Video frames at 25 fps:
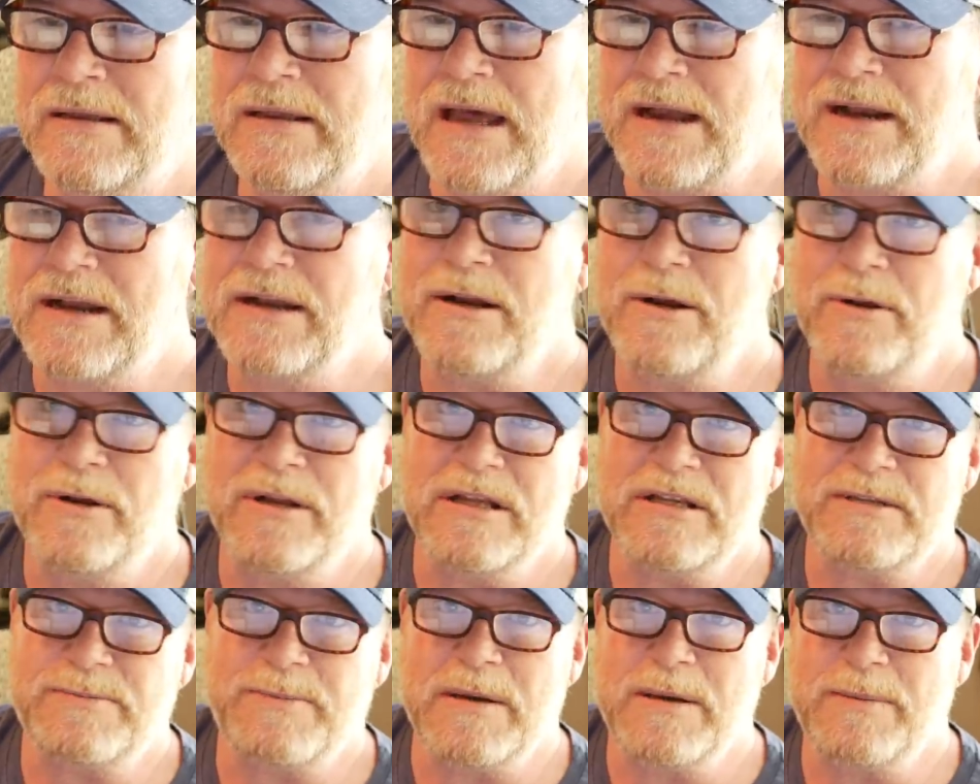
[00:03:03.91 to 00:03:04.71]
And I know
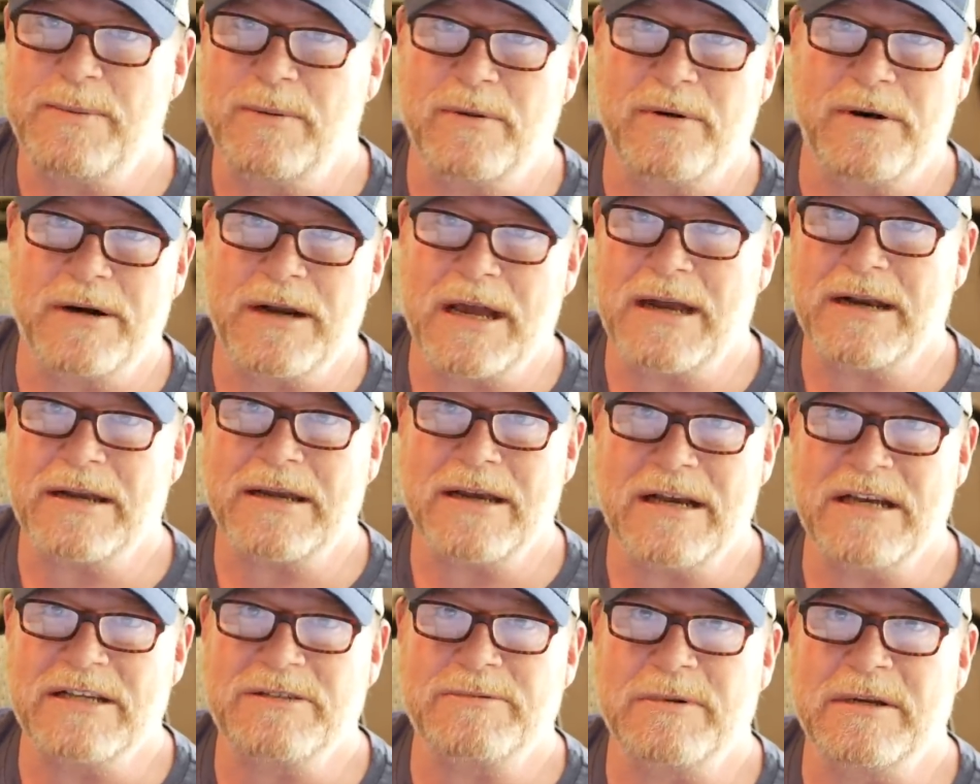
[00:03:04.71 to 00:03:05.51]
these people are not
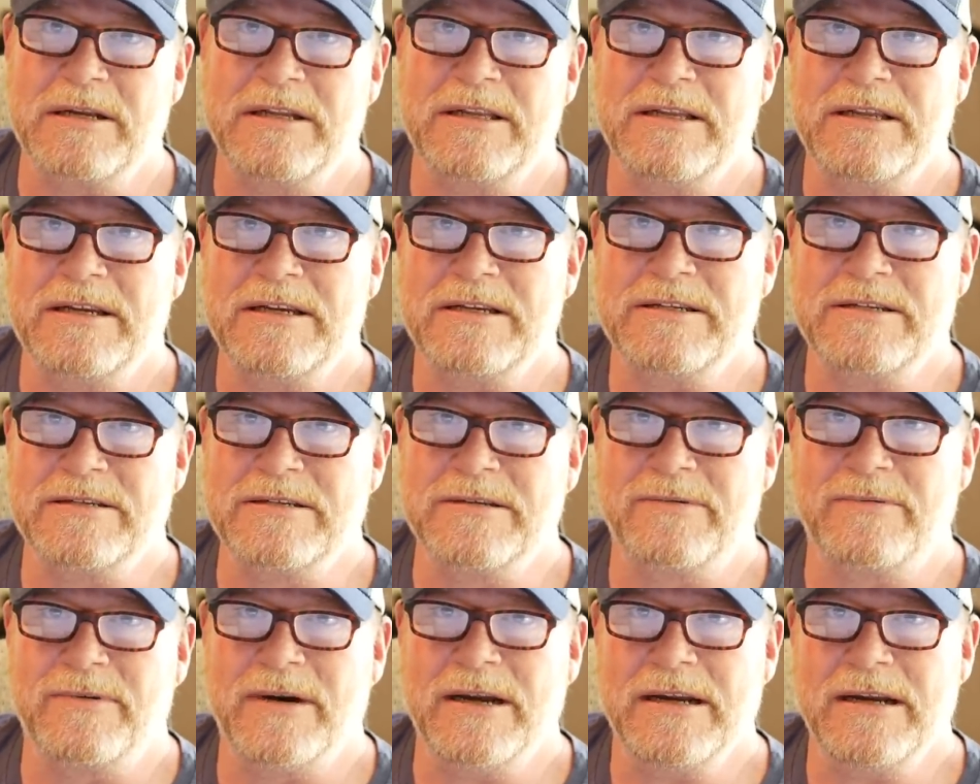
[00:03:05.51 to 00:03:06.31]
accustomed to
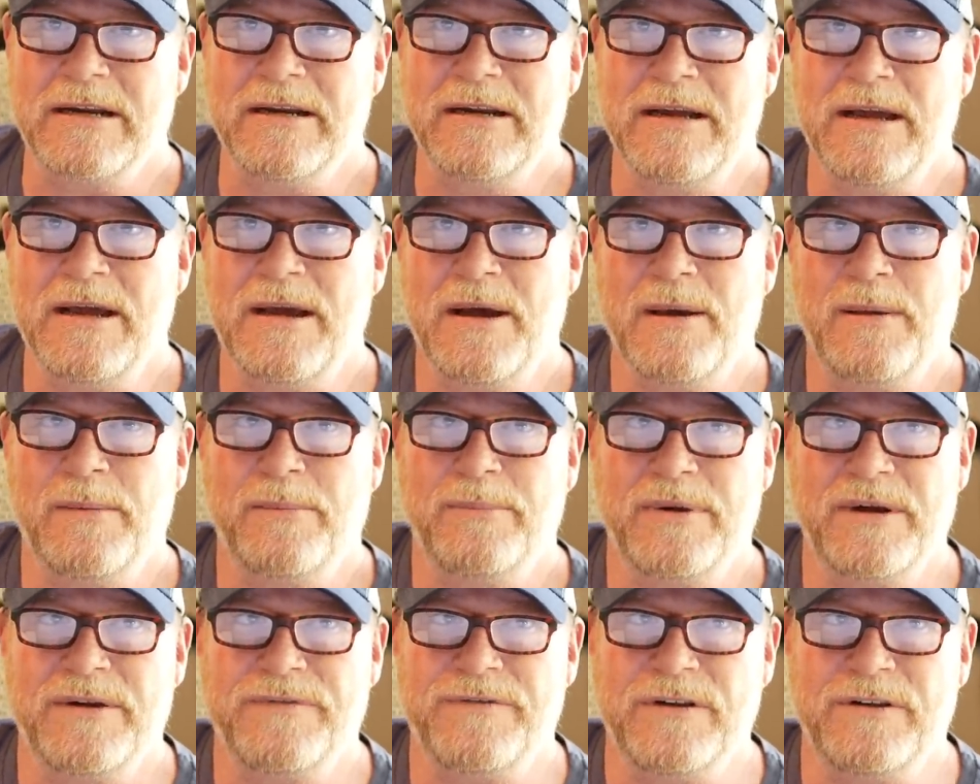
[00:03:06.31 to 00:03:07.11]
this, right?
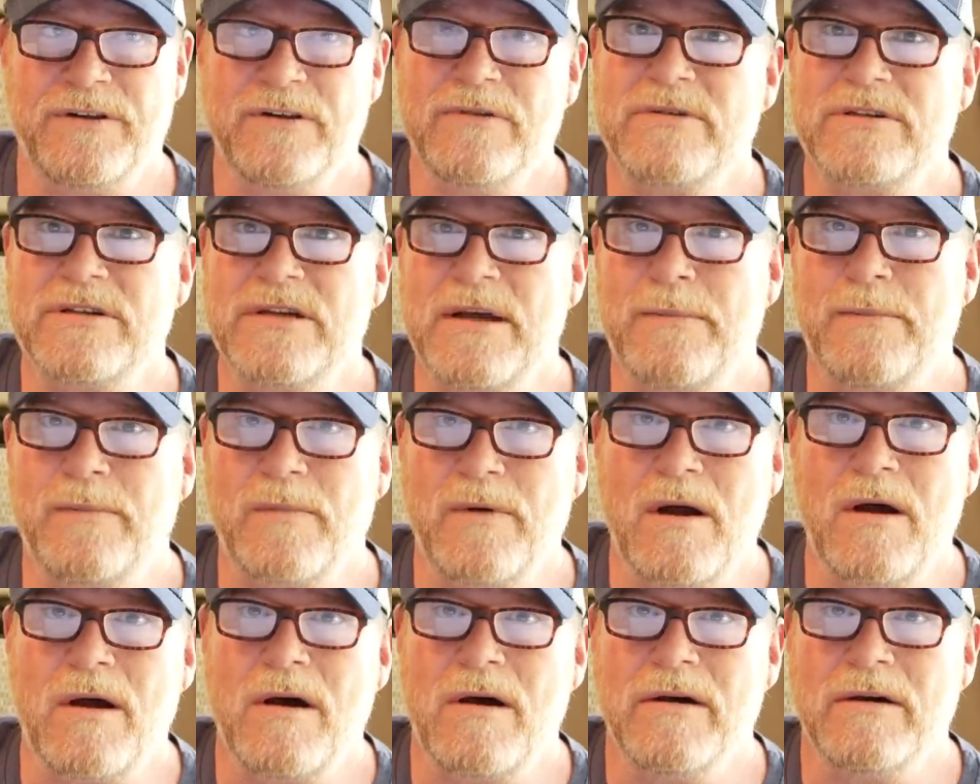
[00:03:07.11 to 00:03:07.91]
But if you do
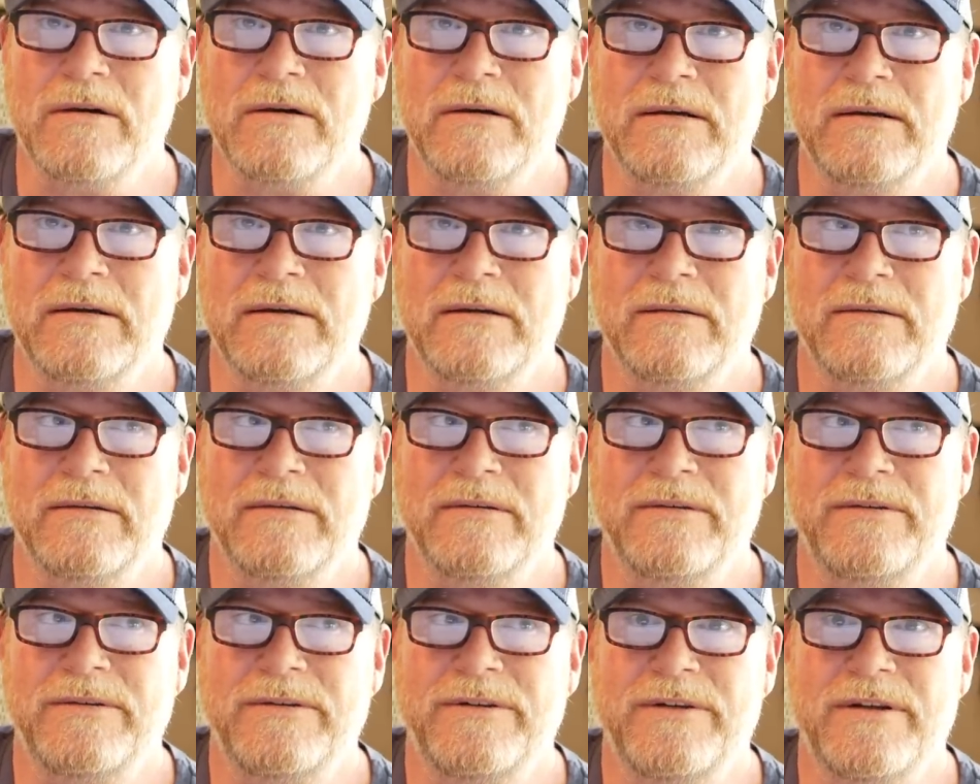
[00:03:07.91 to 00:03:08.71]
something wrong,
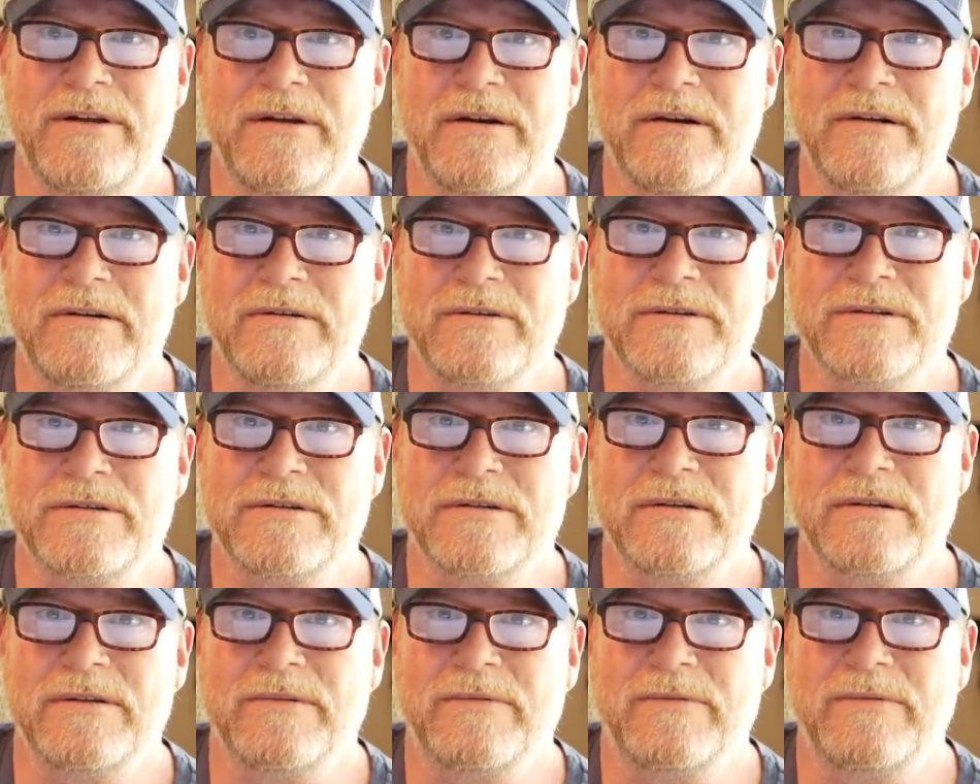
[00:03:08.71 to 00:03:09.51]

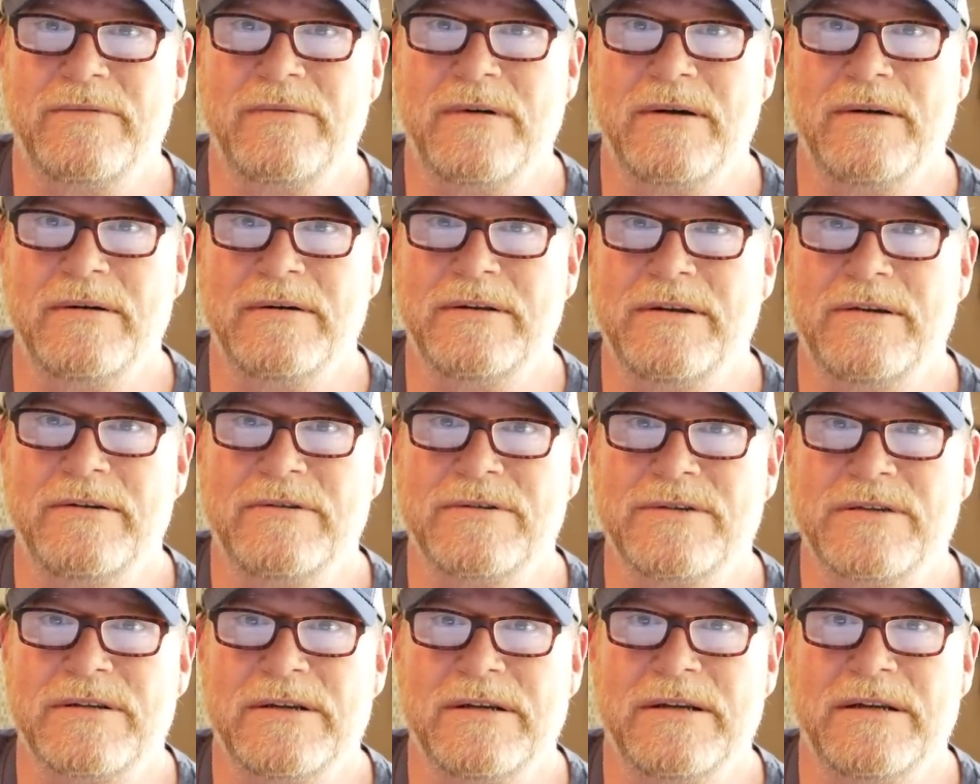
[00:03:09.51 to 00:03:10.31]
there's
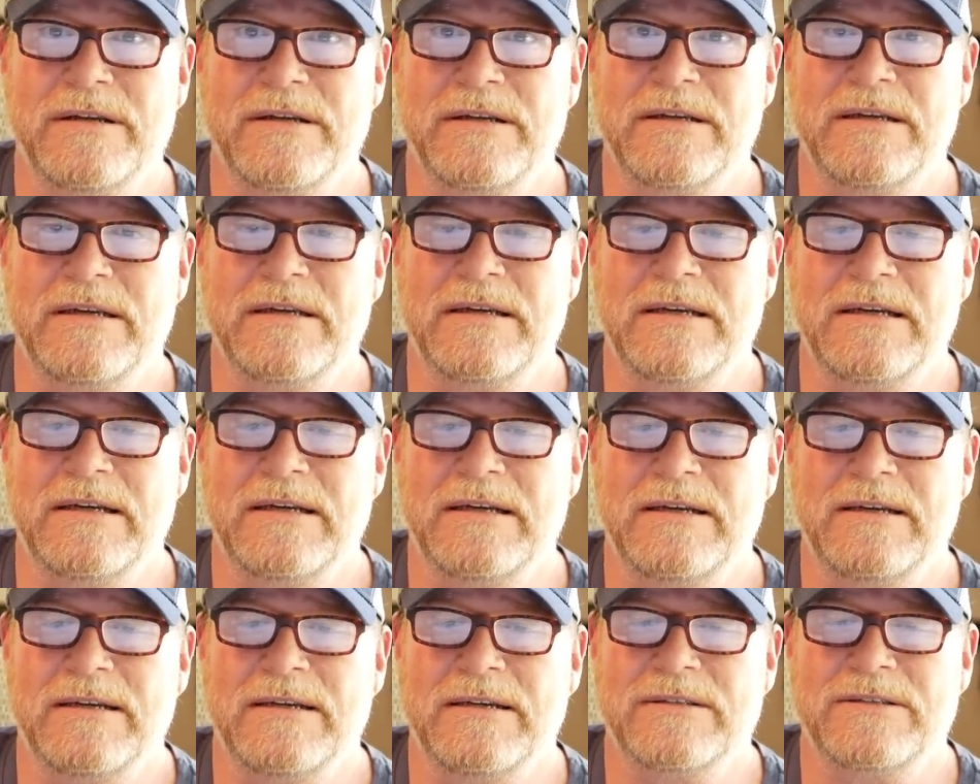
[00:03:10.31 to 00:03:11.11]
there's
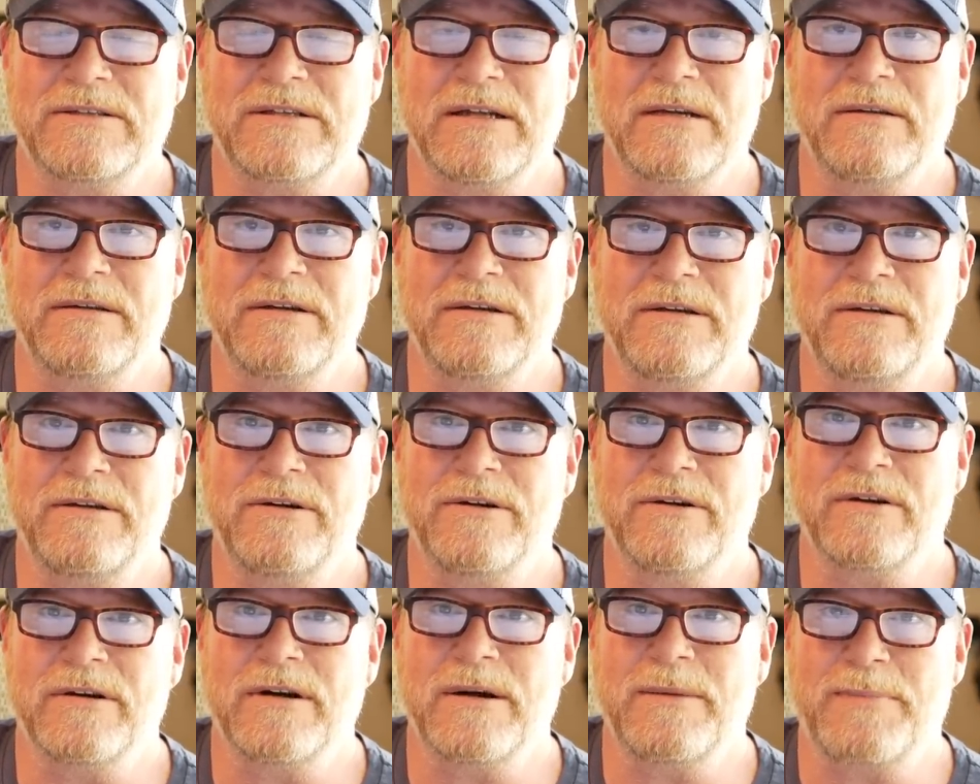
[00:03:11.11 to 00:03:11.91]
uh, uh,
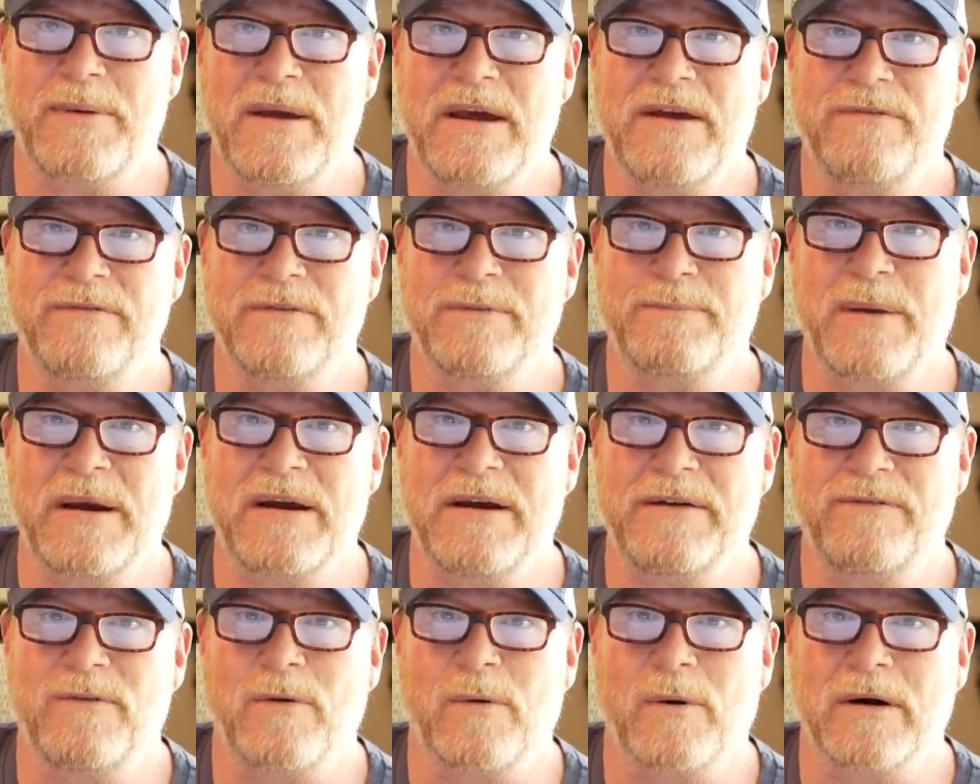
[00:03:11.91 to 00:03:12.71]
you're going to pay for
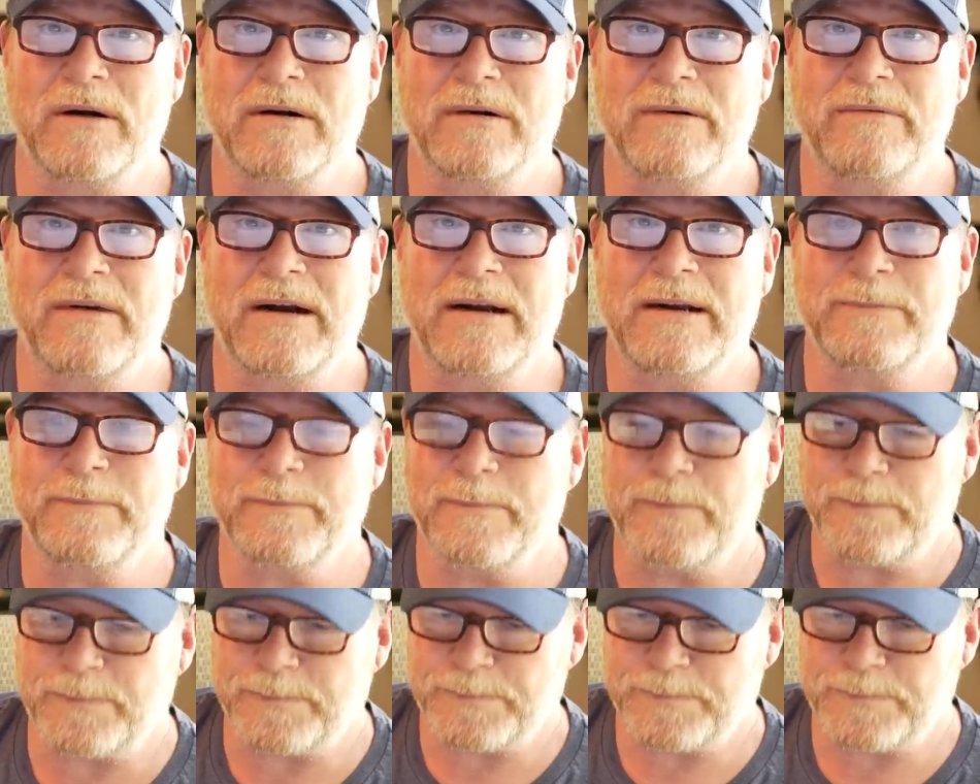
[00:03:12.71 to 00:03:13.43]
pay for it, right?